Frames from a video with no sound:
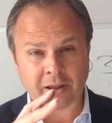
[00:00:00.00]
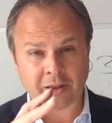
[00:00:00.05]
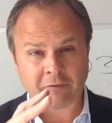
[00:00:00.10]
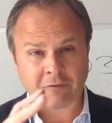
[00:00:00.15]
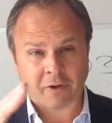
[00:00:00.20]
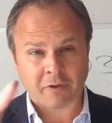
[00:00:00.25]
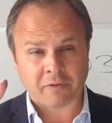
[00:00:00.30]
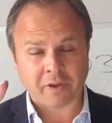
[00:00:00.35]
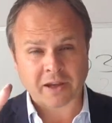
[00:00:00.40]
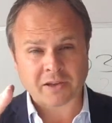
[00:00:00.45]

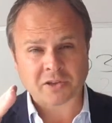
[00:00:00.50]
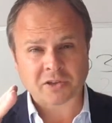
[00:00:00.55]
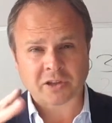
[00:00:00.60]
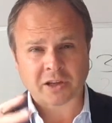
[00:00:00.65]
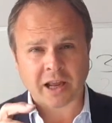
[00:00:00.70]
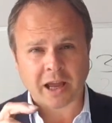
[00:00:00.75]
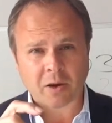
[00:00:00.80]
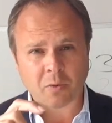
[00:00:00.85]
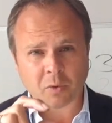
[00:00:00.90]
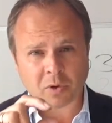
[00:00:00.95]
of
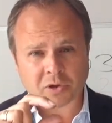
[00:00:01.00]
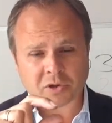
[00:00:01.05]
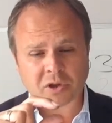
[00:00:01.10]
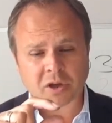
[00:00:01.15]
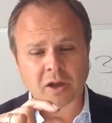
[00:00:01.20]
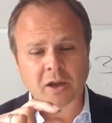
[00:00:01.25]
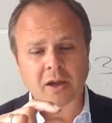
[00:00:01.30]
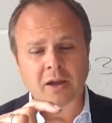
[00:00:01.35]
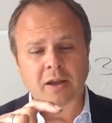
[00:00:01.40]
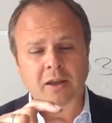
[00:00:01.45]
yesterday was
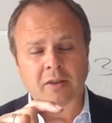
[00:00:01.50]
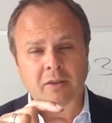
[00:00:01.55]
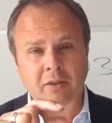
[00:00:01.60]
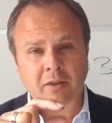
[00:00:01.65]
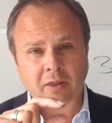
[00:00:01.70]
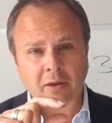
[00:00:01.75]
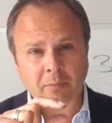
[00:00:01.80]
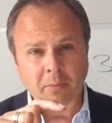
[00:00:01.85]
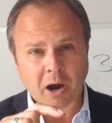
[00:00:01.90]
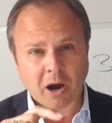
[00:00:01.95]

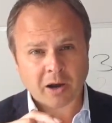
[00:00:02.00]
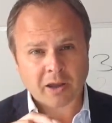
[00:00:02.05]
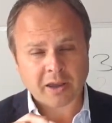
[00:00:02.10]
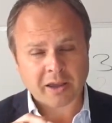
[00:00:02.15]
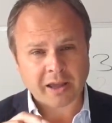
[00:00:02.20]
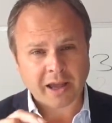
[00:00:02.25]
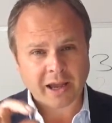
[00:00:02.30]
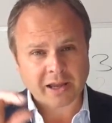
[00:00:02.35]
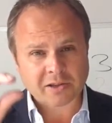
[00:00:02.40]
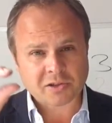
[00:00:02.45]
that the
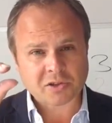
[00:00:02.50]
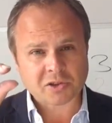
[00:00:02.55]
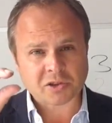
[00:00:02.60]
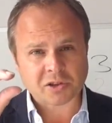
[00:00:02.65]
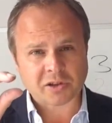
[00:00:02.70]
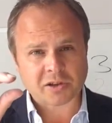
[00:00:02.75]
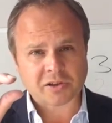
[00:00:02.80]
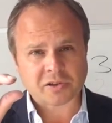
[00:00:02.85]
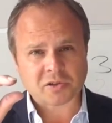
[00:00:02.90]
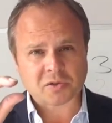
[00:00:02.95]
market can
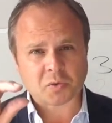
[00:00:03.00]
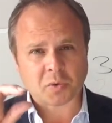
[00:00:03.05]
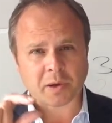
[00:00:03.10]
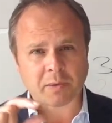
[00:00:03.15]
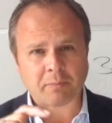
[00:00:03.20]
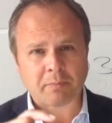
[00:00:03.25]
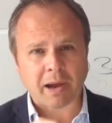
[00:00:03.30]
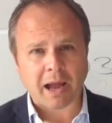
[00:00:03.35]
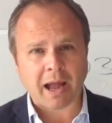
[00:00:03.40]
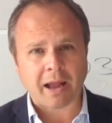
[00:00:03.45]
suddenly
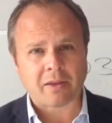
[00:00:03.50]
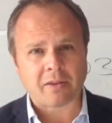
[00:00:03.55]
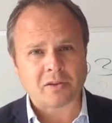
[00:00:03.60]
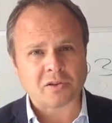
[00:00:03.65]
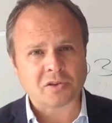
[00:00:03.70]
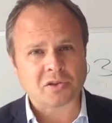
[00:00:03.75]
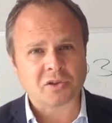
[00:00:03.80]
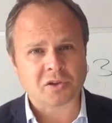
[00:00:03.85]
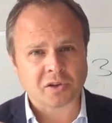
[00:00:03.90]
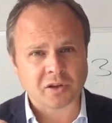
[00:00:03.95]
swing back.
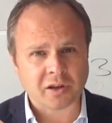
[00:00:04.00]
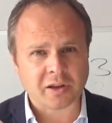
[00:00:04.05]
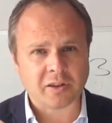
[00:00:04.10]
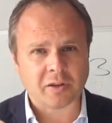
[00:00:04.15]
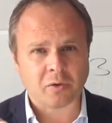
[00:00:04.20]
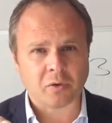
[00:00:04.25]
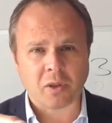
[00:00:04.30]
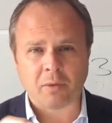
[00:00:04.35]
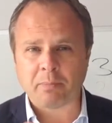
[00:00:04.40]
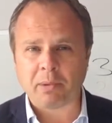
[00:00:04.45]
There's suddenly
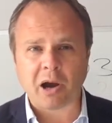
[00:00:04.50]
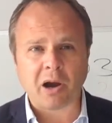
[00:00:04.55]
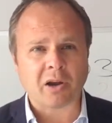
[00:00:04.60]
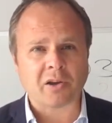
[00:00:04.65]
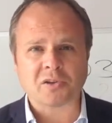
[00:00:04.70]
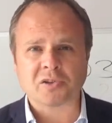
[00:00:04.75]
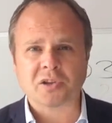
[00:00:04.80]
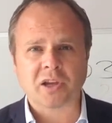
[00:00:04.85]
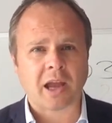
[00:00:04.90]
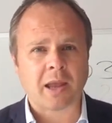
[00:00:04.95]
all the
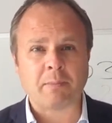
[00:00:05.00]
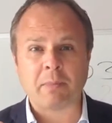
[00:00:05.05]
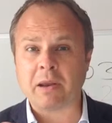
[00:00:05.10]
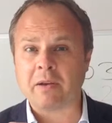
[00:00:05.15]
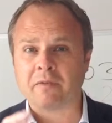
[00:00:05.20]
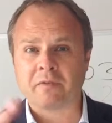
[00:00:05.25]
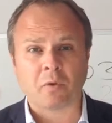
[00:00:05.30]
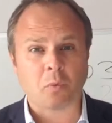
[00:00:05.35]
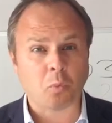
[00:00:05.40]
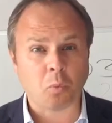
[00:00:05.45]
buyers came
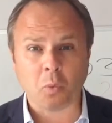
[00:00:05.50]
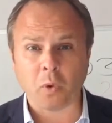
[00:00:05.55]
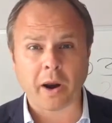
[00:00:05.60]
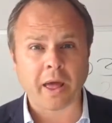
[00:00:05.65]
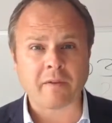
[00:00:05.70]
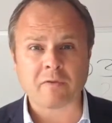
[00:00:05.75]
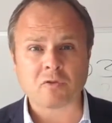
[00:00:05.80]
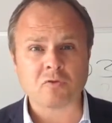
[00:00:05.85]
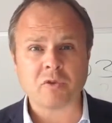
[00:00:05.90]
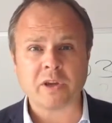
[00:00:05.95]
in for
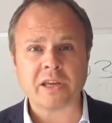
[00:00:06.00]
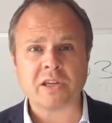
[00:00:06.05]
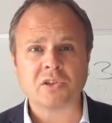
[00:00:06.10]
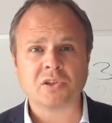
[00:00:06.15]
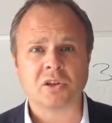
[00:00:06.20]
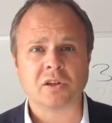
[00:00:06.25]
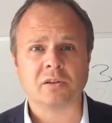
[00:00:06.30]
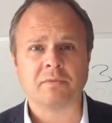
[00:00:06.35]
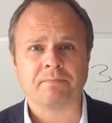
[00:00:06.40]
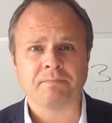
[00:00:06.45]
whatever
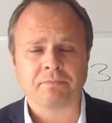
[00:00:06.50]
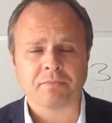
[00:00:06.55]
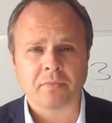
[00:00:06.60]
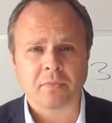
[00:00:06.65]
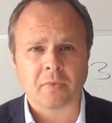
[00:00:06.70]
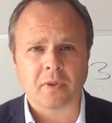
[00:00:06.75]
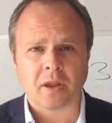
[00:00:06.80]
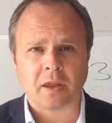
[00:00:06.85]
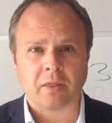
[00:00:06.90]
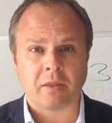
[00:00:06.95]
reason.
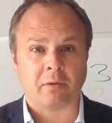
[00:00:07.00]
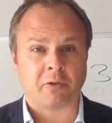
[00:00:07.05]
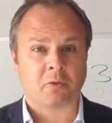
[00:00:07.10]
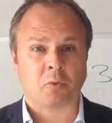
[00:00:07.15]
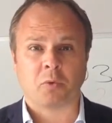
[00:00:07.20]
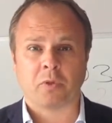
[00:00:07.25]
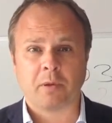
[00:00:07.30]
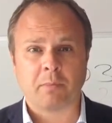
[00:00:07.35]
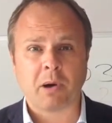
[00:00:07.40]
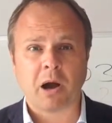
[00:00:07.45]
That's
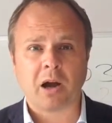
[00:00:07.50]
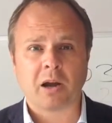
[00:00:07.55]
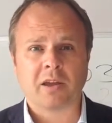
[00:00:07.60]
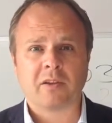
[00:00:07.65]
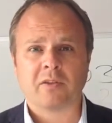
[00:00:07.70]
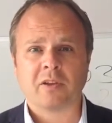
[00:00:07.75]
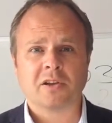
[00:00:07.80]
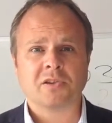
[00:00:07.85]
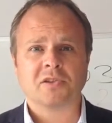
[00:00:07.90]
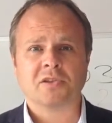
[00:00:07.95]
what the
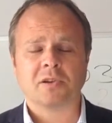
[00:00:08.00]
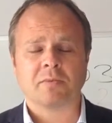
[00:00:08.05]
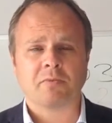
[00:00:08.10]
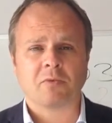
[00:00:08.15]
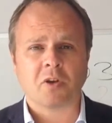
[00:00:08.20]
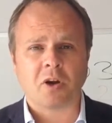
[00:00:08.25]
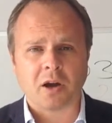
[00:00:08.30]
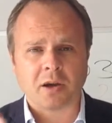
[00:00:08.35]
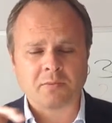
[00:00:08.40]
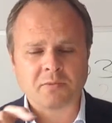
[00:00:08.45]
market does
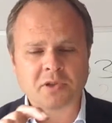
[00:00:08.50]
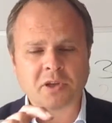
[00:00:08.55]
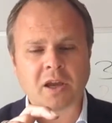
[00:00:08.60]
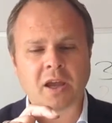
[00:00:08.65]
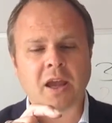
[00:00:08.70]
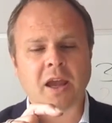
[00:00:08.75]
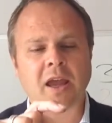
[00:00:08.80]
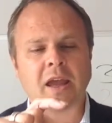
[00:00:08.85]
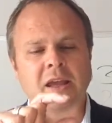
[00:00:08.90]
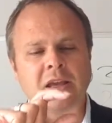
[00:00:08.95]
sometimes,
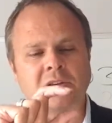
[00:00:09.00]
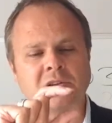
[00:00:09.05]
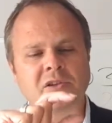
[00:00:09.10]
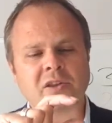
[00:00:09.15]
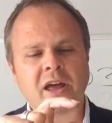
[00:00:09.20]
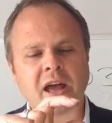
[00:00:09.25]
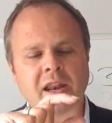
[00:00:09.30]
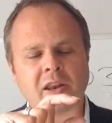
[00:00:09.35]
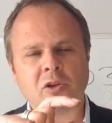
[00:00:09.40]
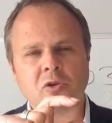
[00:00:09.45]
is
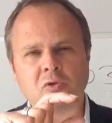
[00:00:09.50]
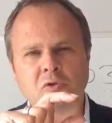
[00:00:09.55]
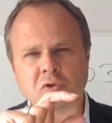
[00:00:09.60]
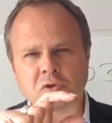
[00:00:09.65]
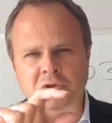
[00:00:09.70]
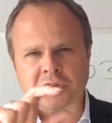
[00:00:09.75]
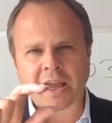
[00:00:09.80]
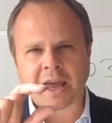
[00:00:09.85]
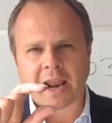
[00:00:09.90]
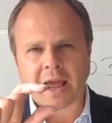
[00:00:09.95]
then you
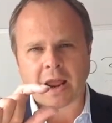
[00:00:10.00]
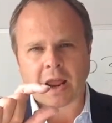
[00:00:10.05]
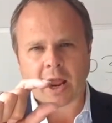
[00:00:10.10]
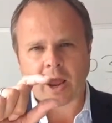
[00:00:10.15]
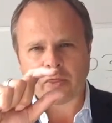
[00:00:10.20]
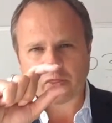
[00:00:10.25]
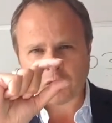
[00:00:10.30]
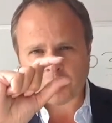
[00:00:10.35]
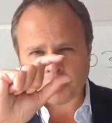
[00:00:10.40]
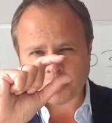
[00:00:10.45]
just get out,
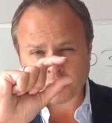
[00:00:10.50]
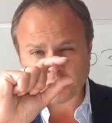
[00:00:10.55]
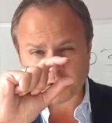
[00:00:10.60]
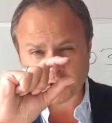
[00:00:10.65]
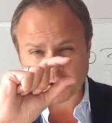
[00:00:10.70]
and you